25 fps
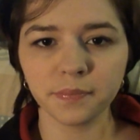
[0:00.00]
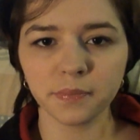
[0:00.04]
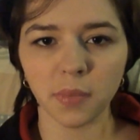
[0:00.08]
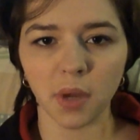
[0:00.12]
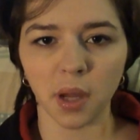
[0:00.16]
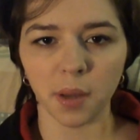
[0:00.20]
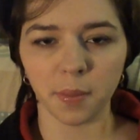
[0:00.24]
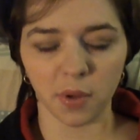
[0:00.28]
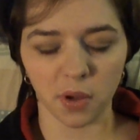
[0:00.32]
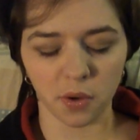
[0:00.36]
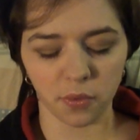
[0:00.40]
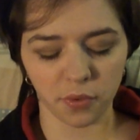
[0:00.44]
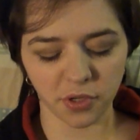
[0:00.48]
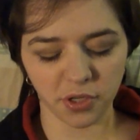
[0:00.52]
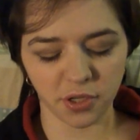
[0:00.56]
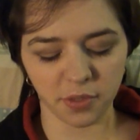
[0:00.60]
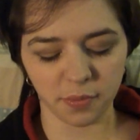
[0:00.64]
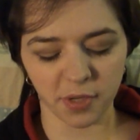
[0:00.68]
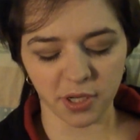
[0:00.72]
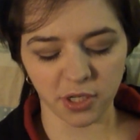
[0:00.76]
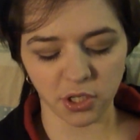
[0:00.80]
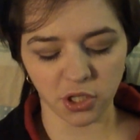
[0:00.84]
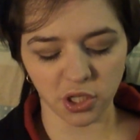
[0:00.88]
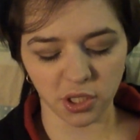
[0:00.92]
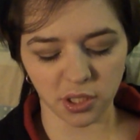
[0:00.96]
I'm going to
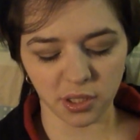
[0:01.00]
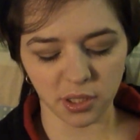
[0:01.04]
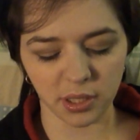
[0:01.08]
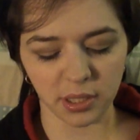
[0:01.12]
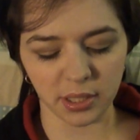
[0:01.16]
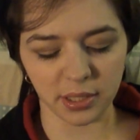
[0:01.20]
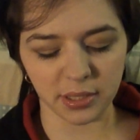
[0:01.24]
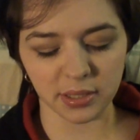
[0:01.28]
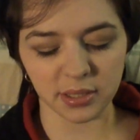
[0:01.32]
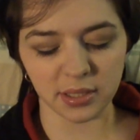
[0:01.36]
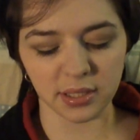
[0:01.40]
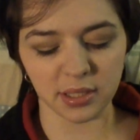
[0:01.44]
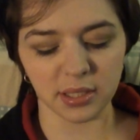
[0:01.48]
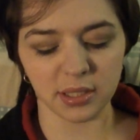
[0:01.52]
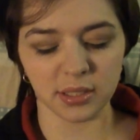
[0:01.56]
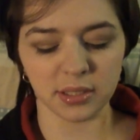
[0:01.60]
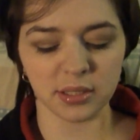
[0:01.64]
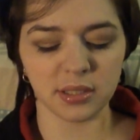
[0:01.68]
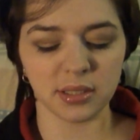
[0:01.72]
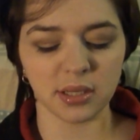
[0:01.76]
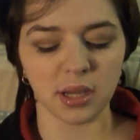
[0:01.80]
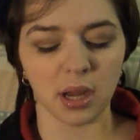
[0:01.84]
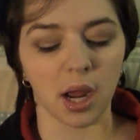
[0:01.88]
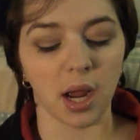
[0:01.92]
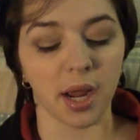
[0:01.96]
mention is
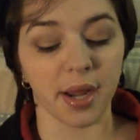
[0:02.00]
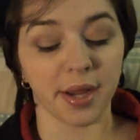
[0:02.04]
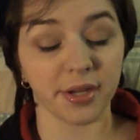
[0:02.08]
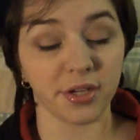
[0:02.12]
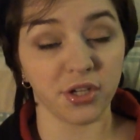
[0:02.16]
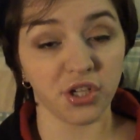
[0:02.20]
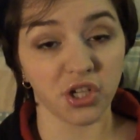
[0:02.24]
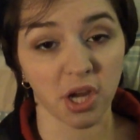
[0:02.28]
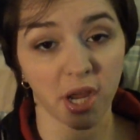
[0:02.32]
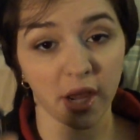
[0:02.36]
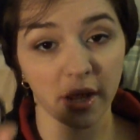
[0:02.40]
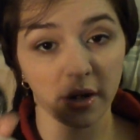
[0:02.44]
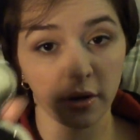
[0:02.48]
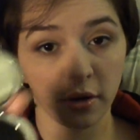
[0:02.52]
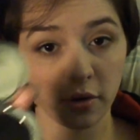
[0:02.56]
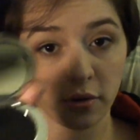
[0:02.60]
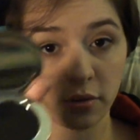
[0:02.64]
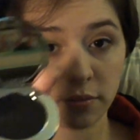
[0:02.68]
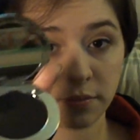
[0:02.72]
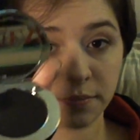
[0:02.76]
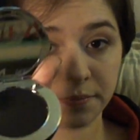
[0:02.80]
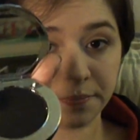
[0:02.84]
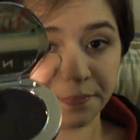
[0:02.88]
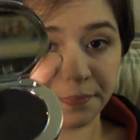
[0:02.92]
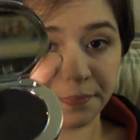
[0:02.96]
this eyeshadow.